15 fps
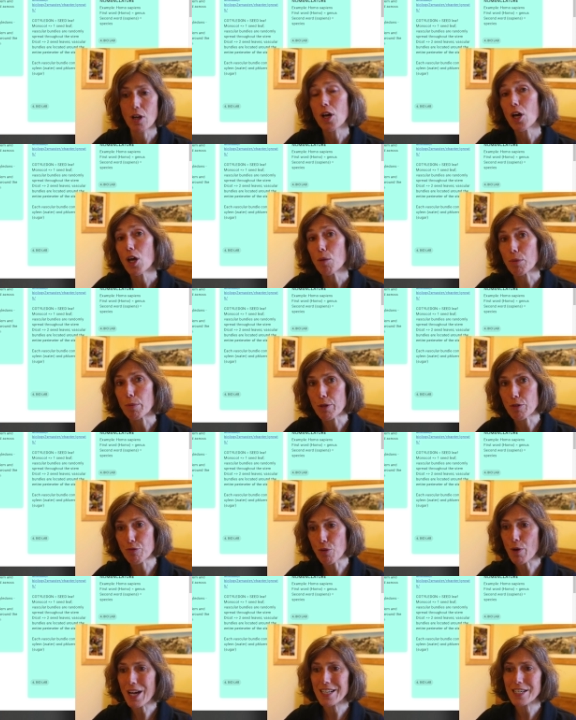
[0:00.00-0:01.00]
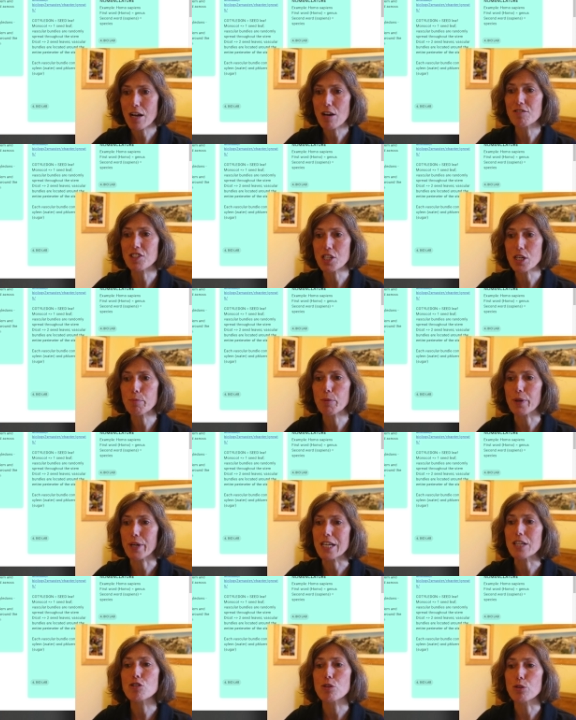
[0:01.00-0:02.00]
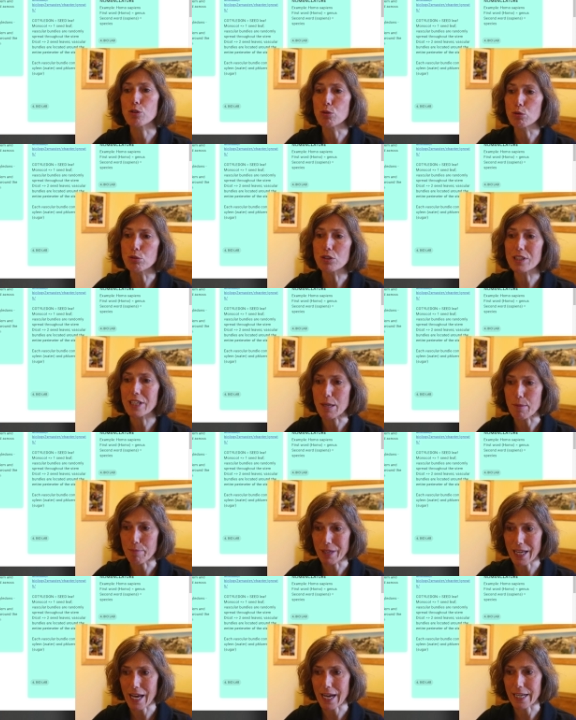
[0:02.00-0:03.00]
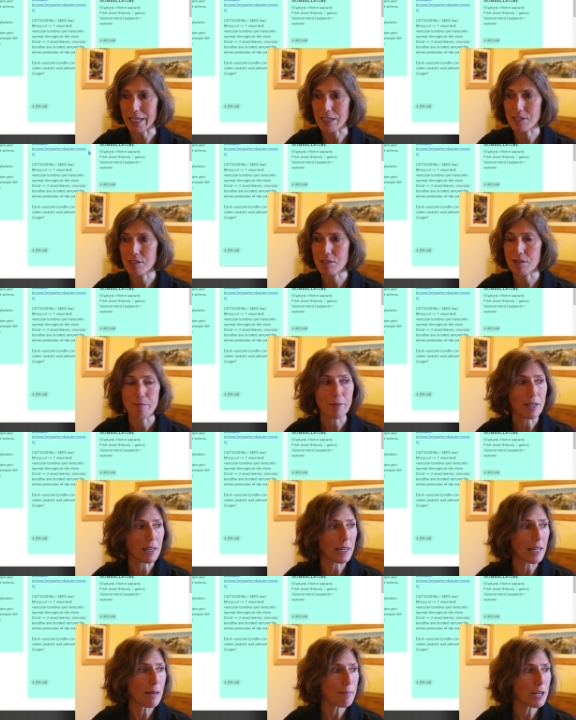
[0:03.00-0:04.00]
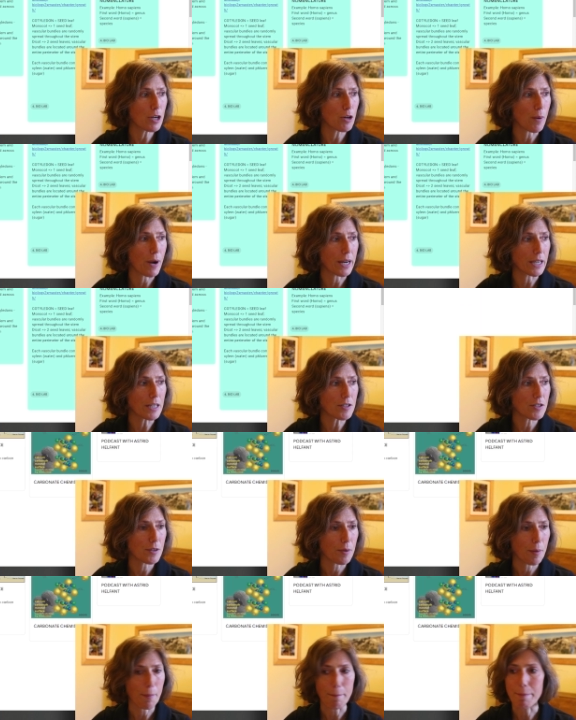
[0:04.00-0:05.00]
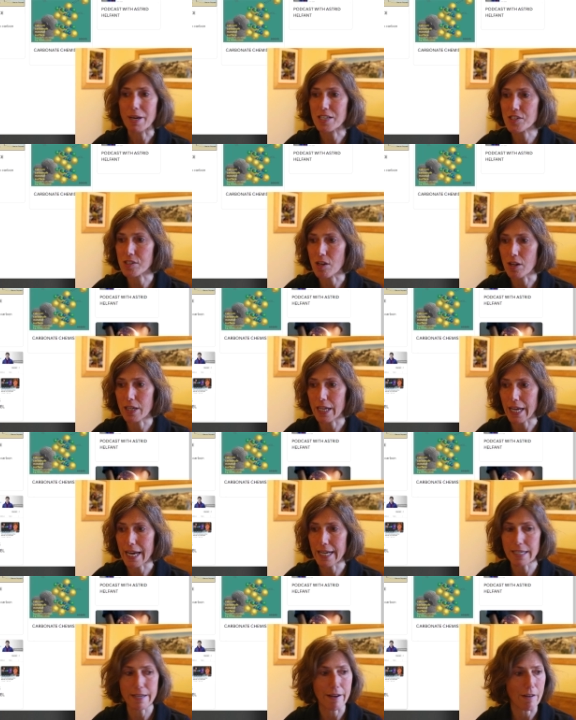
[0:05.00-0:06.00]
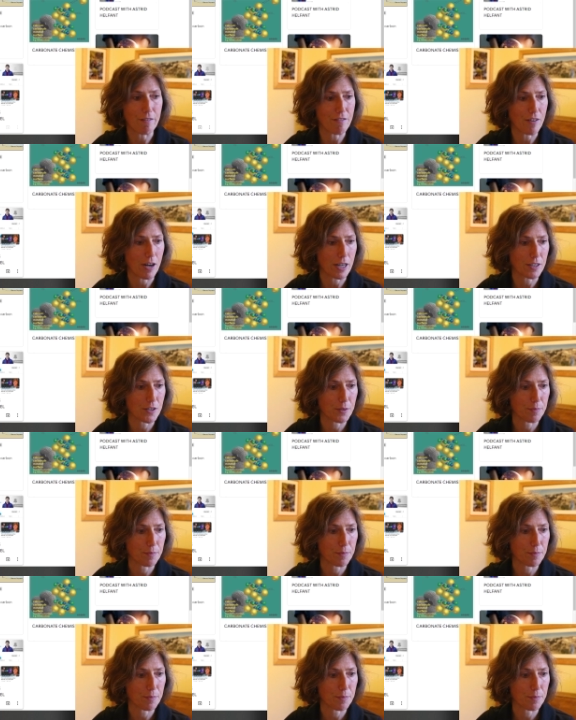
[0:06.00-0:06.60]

But before I delve deeper into the Google Keep mechanics, let me credit my son Aidan Helfant,